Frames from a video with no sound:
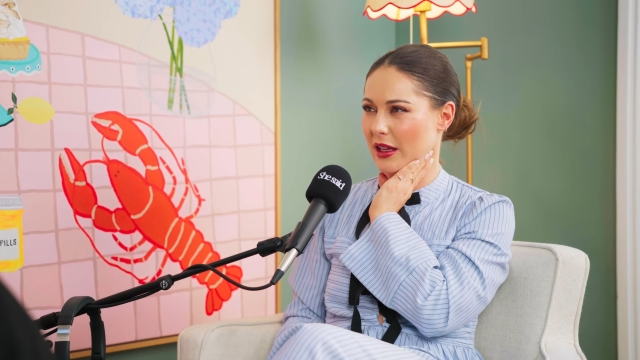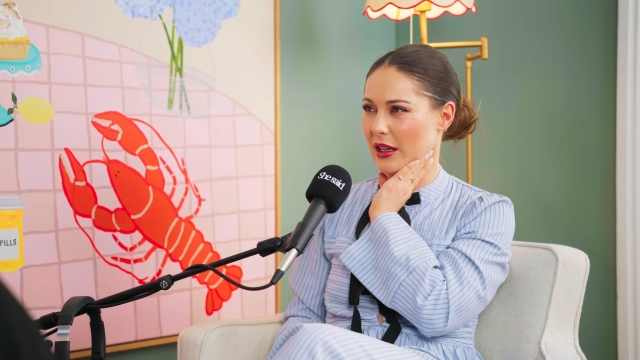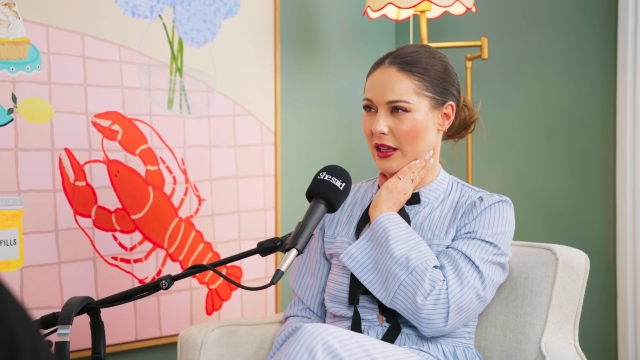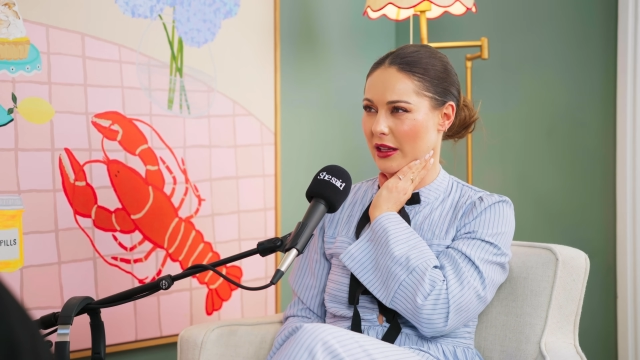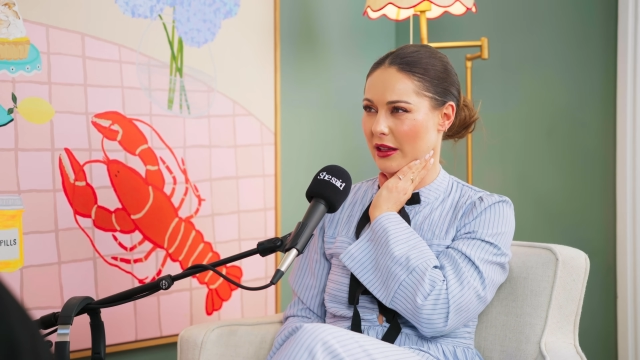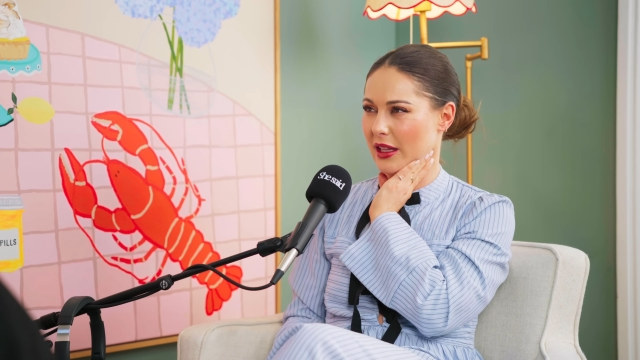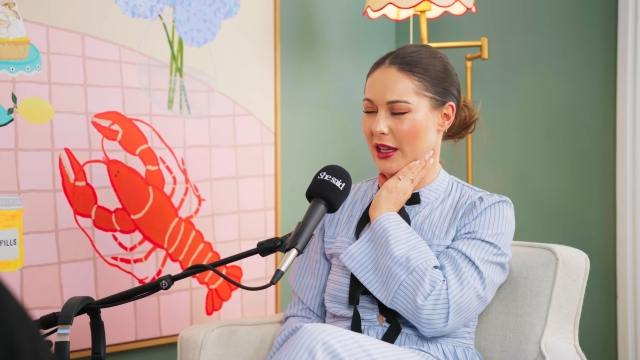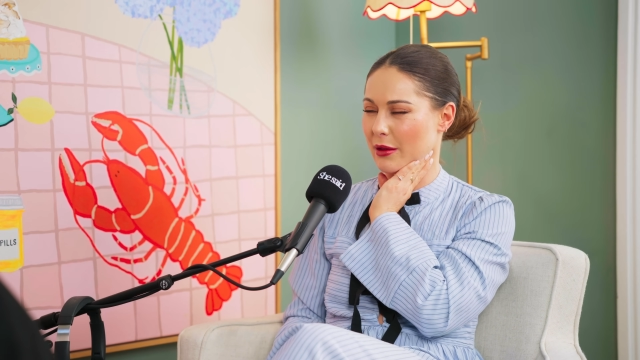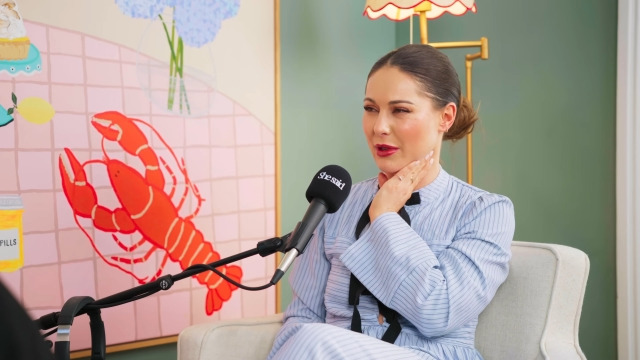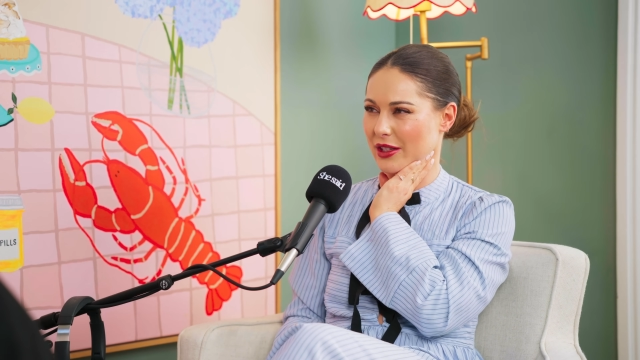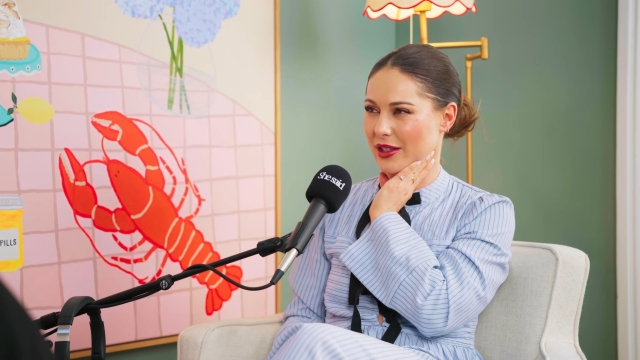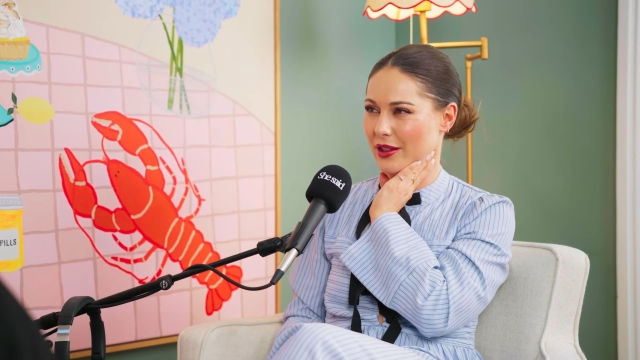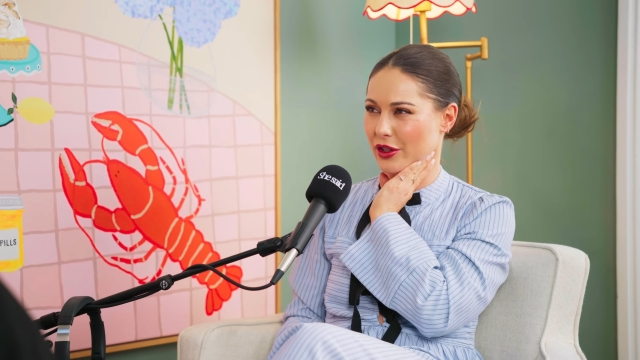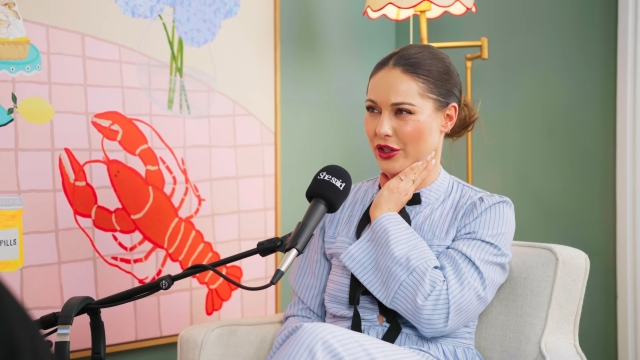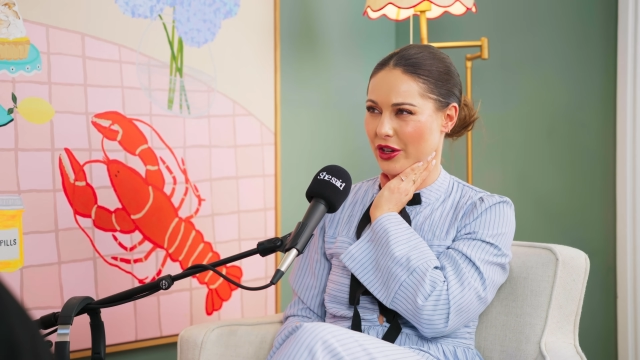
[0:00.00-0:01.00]
The
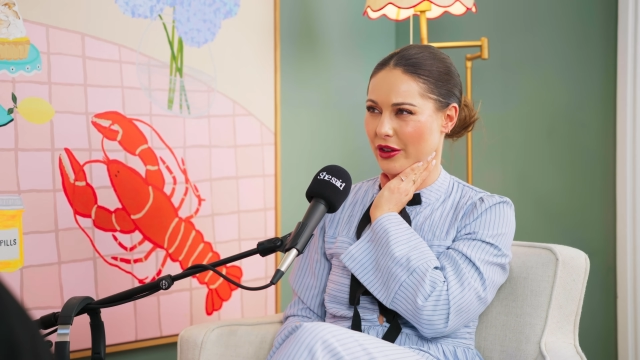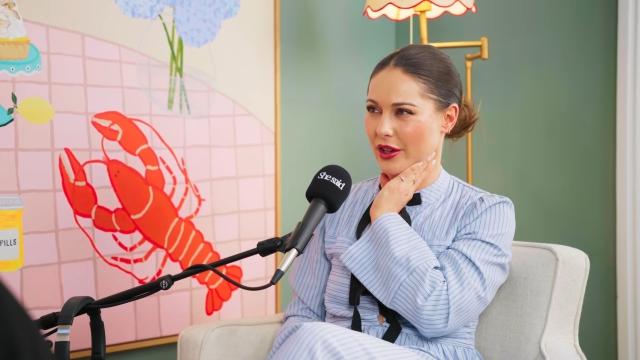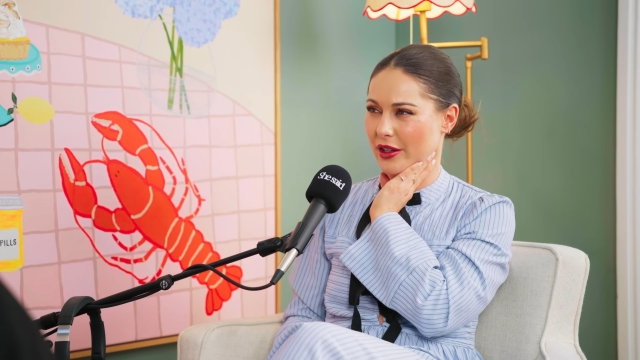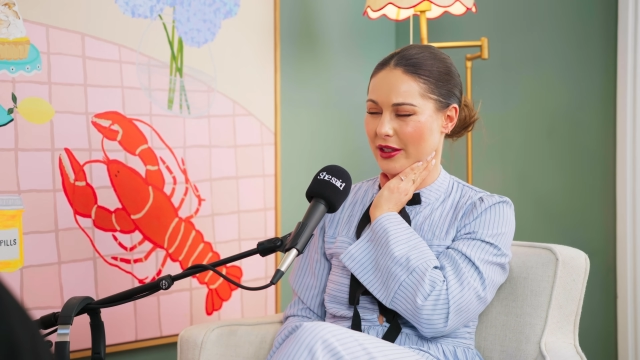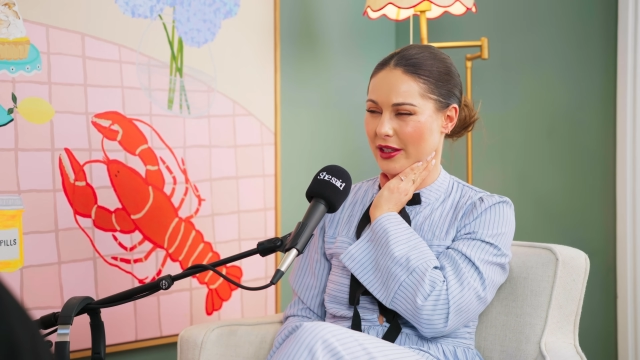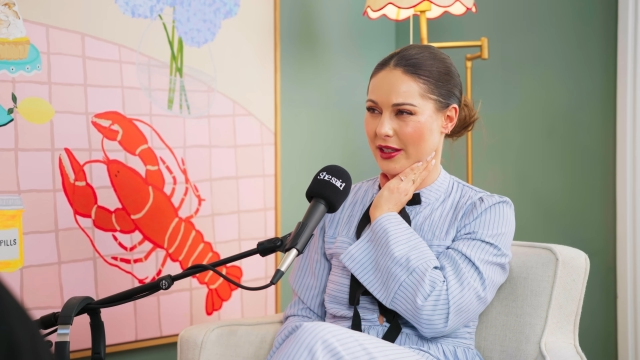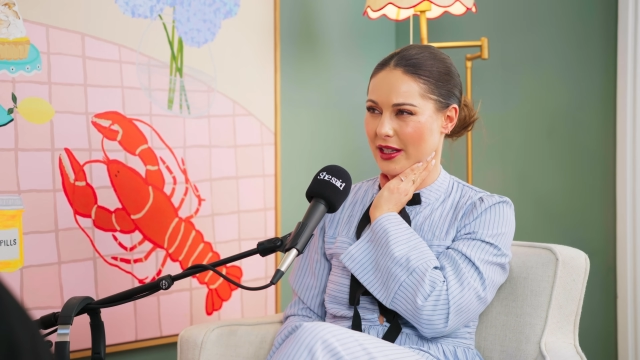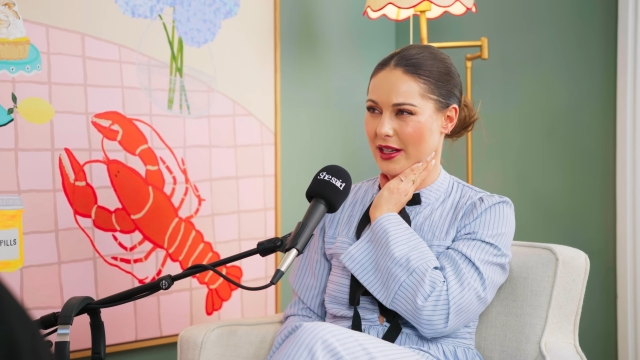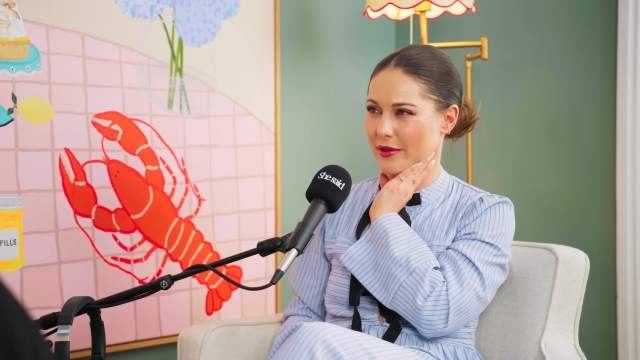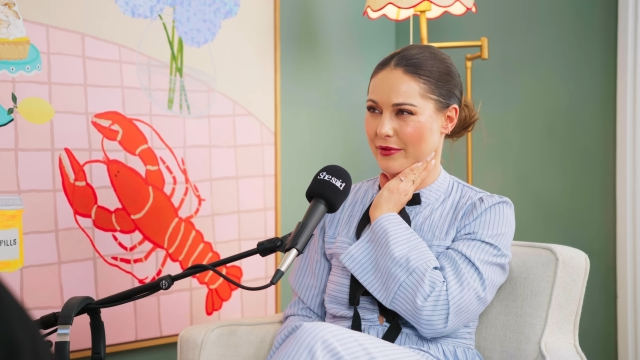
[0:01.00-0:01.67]
email's in the show notes, isn't